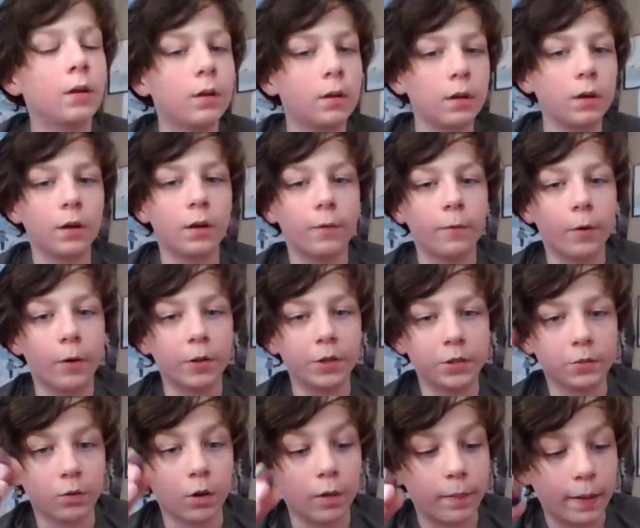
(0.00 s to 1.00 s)
Well,
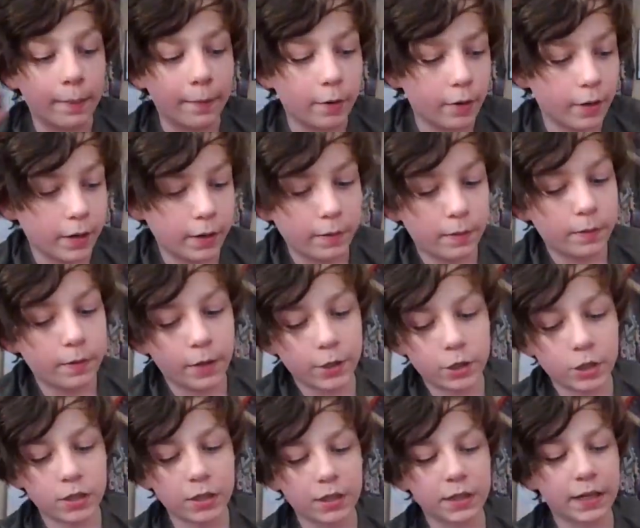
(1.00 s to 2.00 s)
his robot mode head. Let's
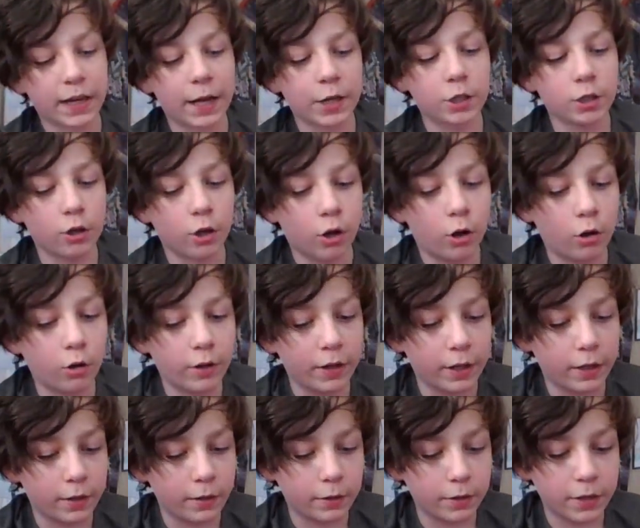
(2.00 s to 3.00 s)
just attach it all
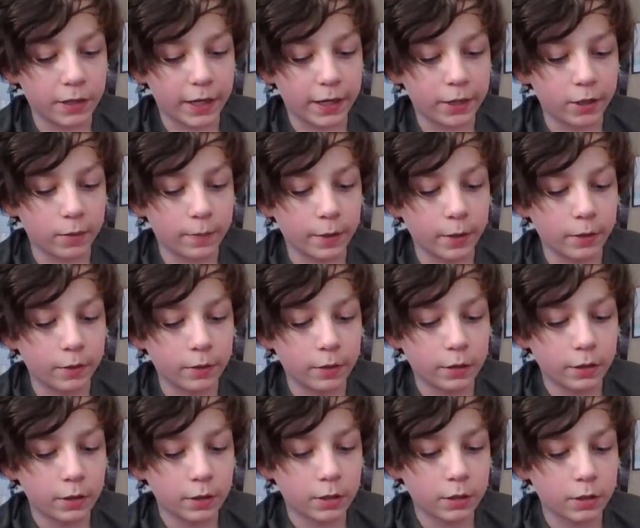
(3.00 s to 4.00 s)
in Dino mode.
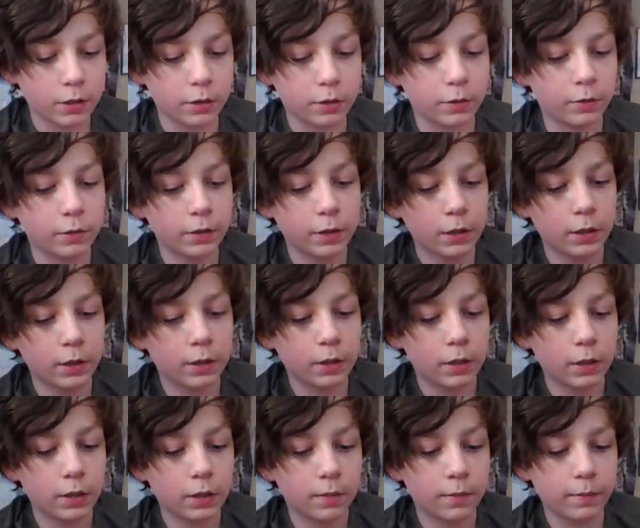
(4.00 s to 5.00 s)
So,
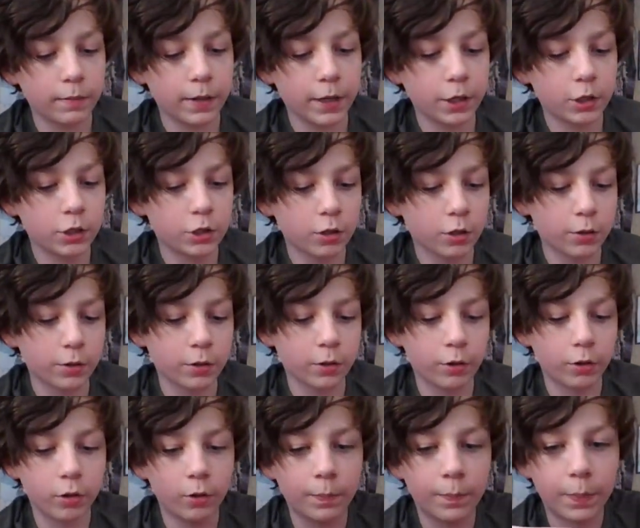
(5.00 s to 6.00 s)
make sure the
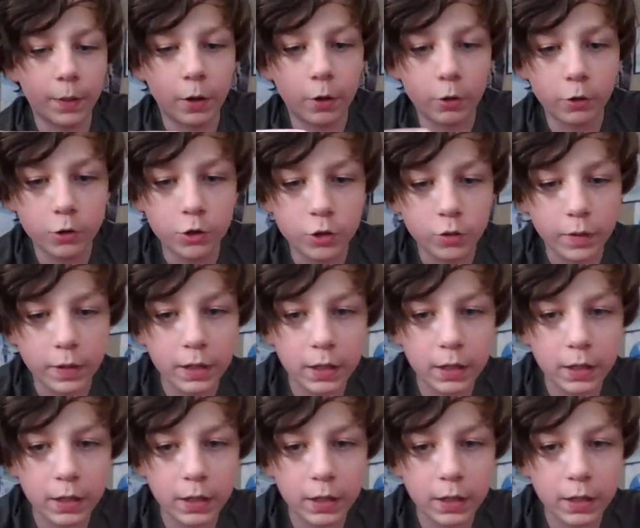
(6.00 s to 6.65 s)
little ball joint